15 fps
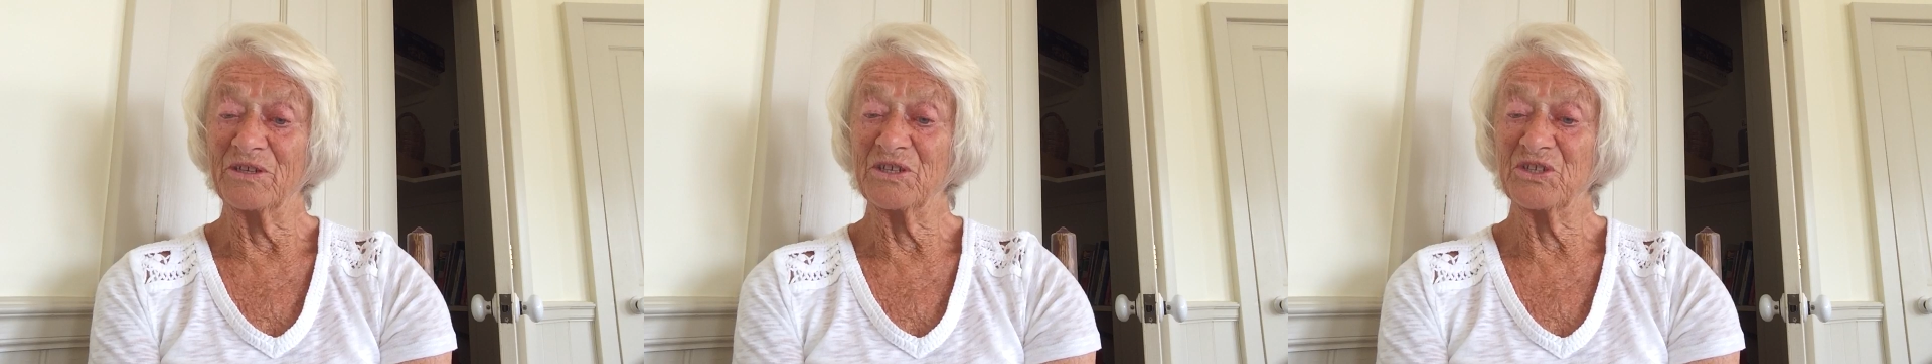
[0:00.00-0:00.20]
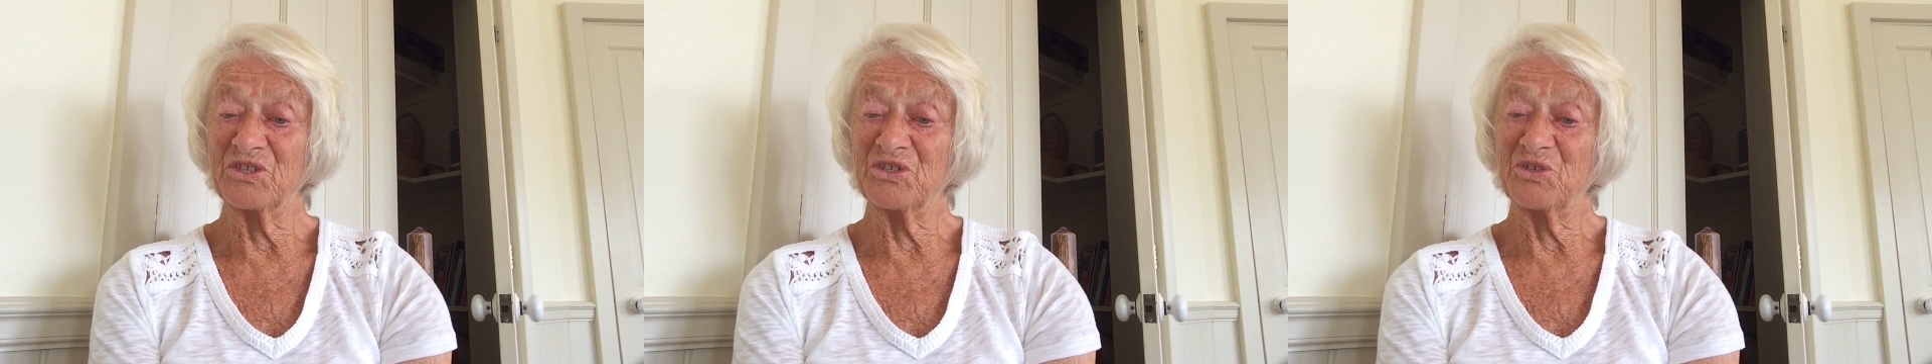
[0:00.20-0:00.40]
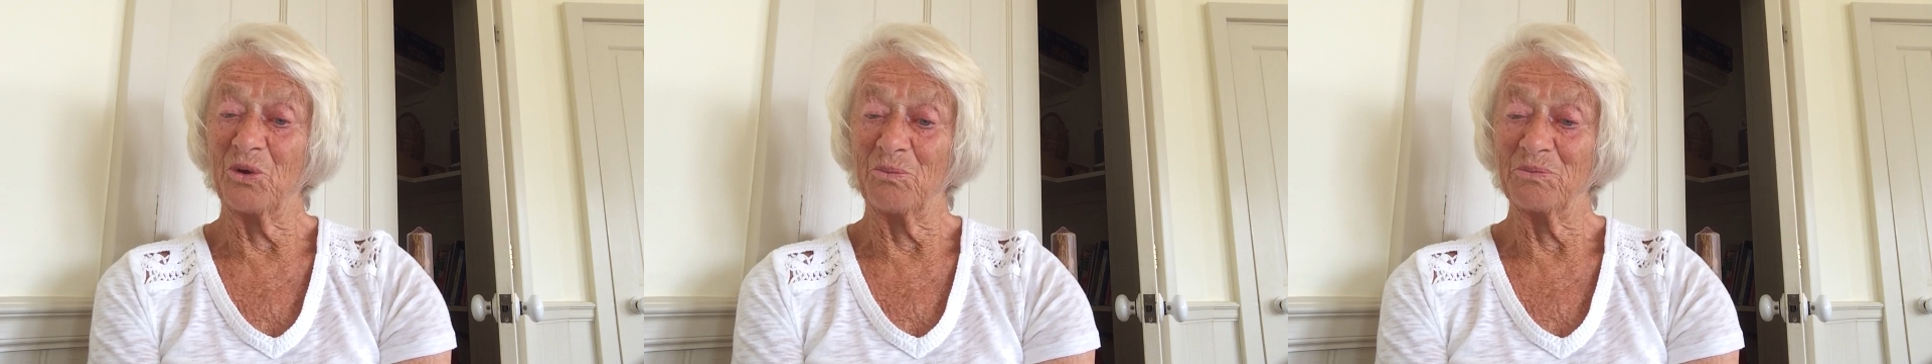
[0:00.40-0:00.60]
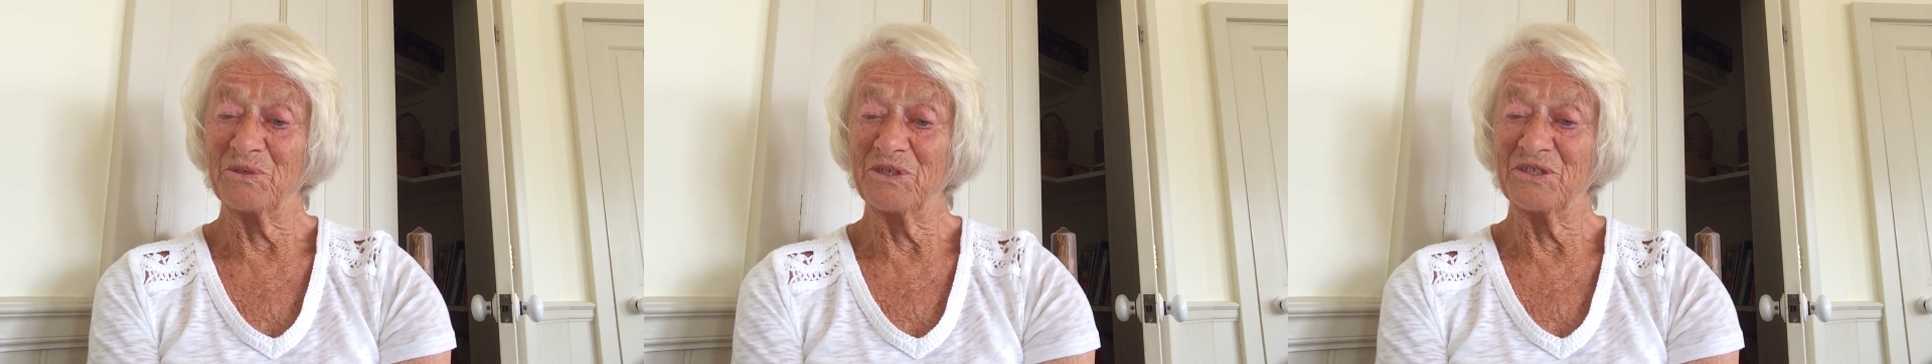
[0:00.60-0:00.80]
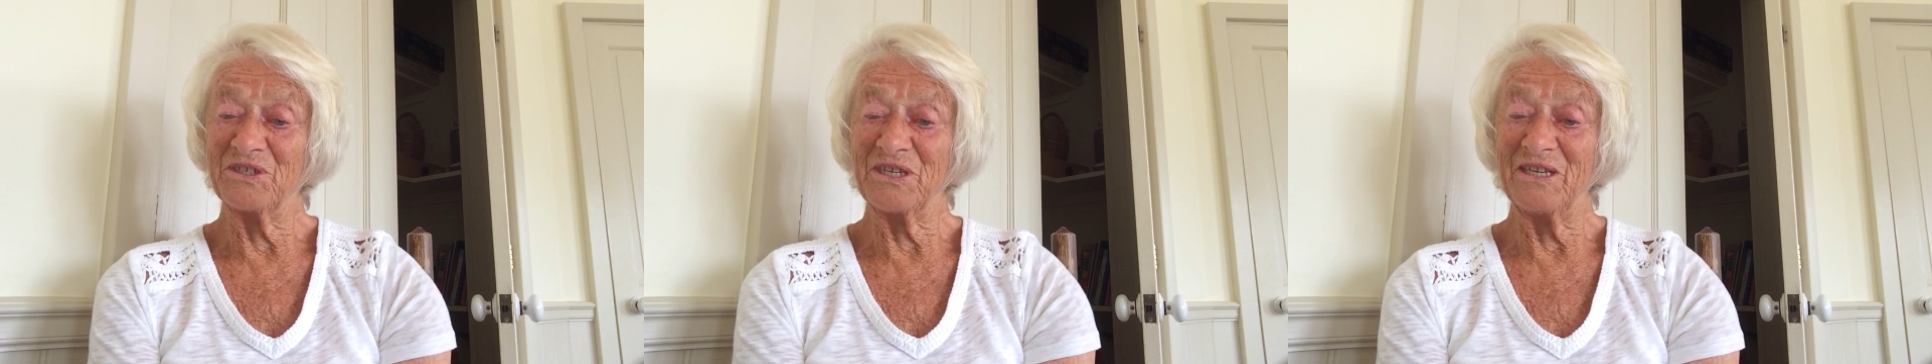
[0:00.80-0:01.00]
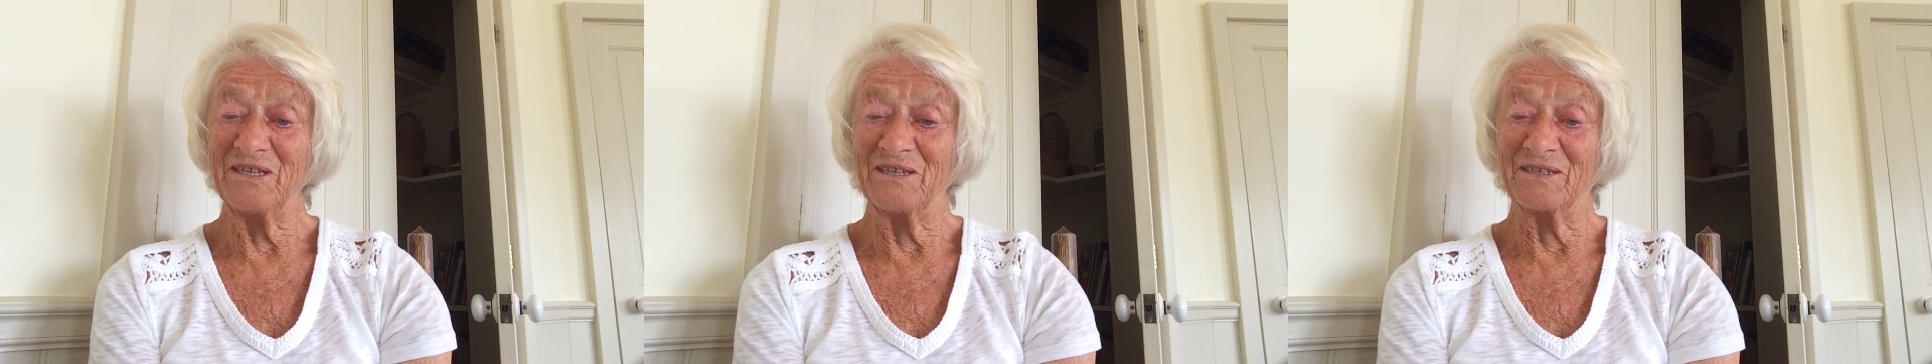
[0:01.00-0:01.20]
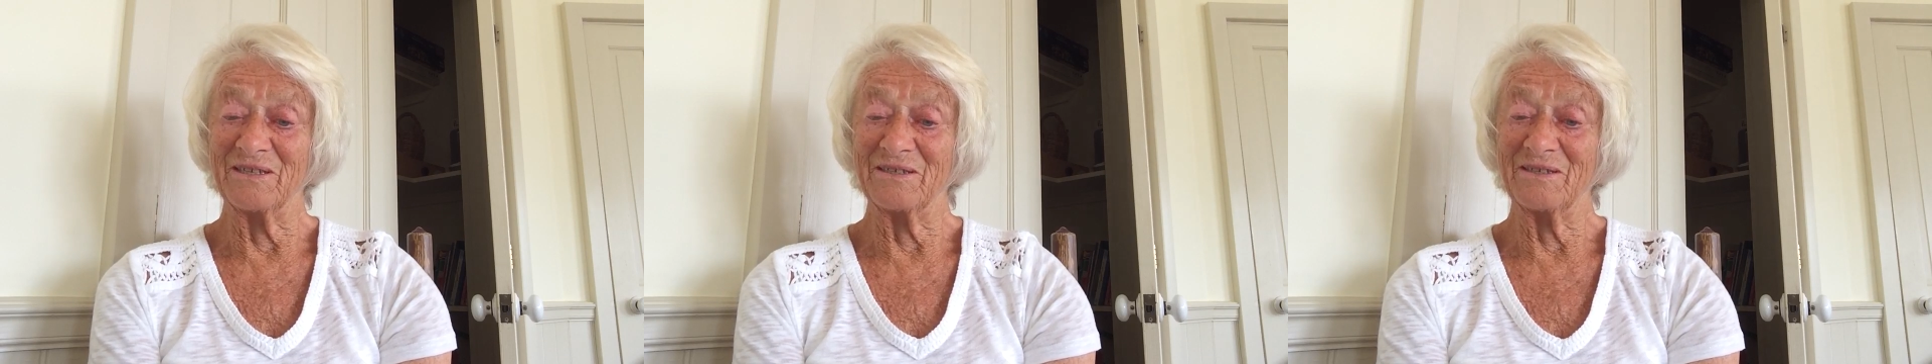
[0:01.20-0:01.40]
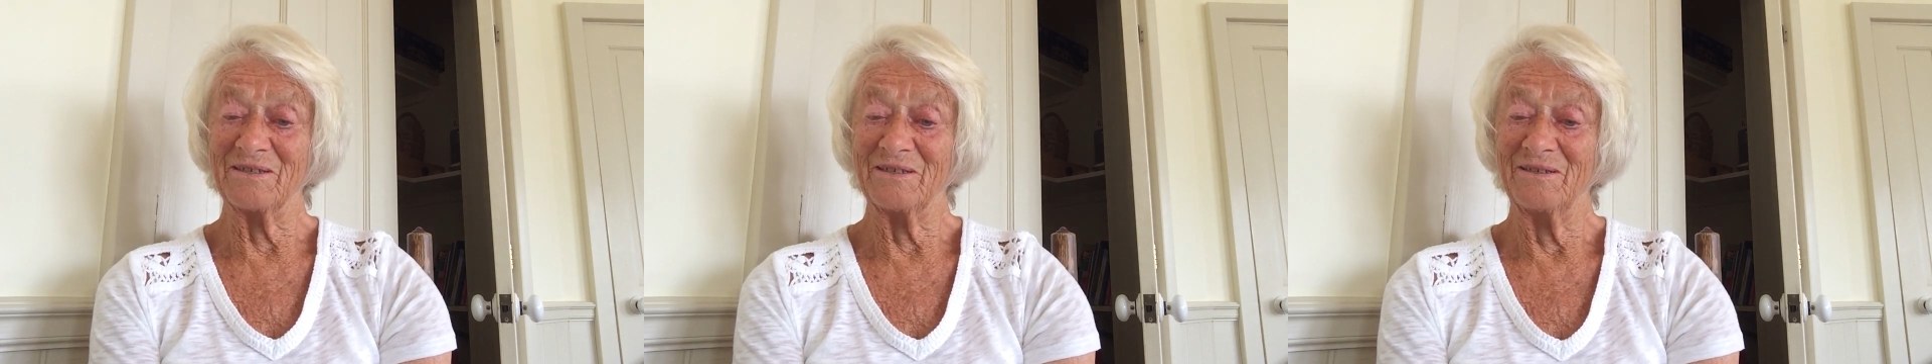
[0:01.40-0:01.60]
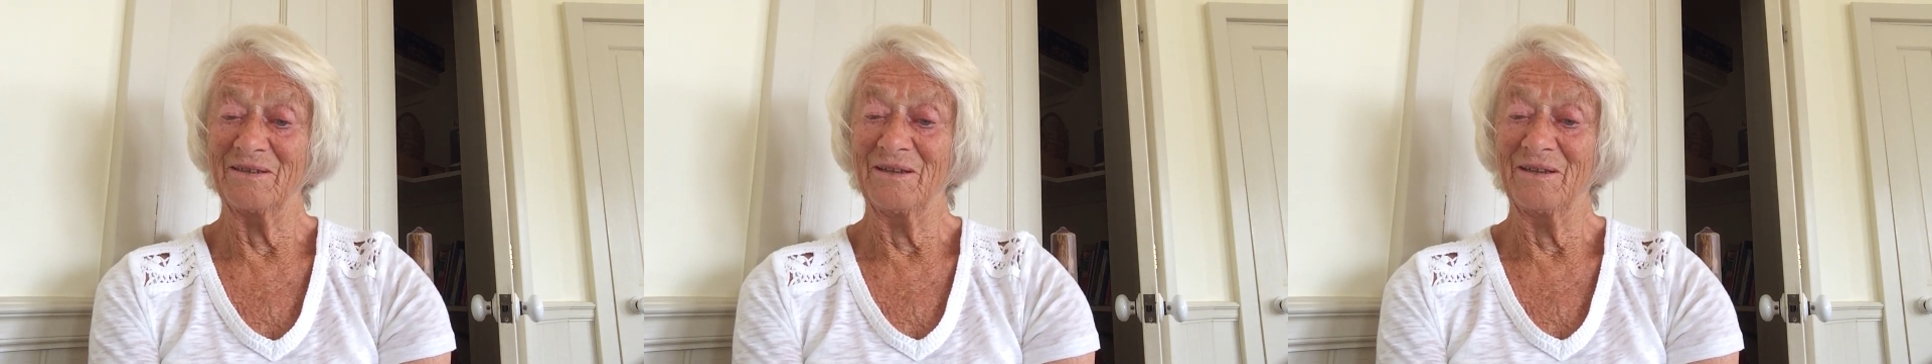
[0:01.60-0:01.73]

has stopped its ears,